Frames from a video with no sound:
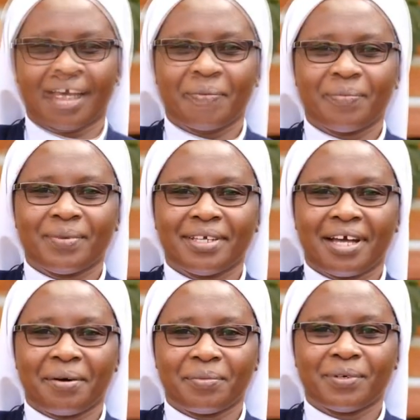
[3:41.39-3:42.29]
I'm
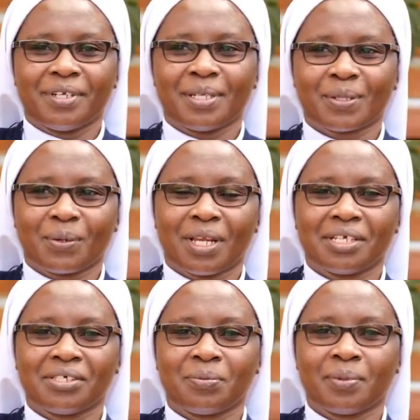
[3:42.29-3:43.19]
on a
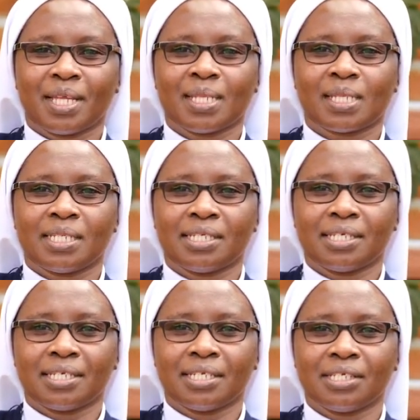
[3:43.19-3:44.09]
scholarship, that's St.
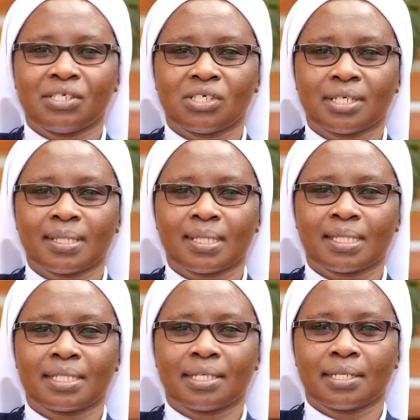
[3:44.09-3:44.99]

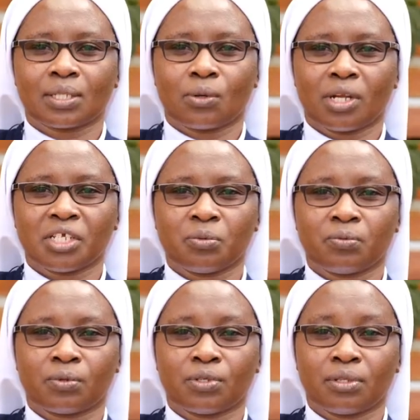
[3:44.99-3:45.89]
Ignatius Scholarship
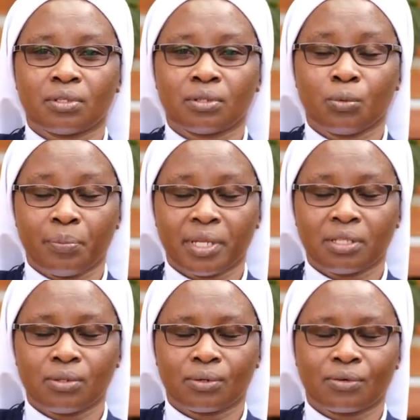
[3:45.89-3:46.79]
for
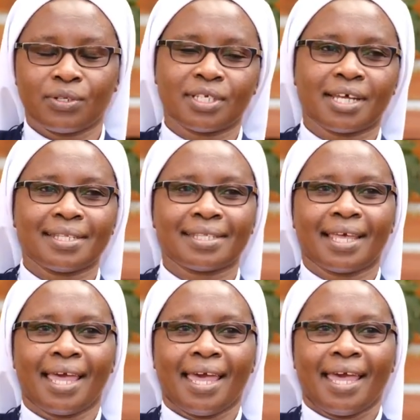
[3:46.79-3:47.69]
Women Theologians.
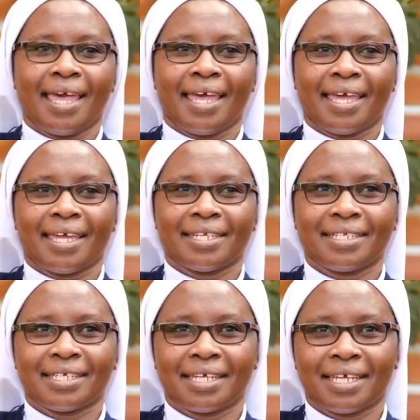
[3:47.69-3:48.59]
And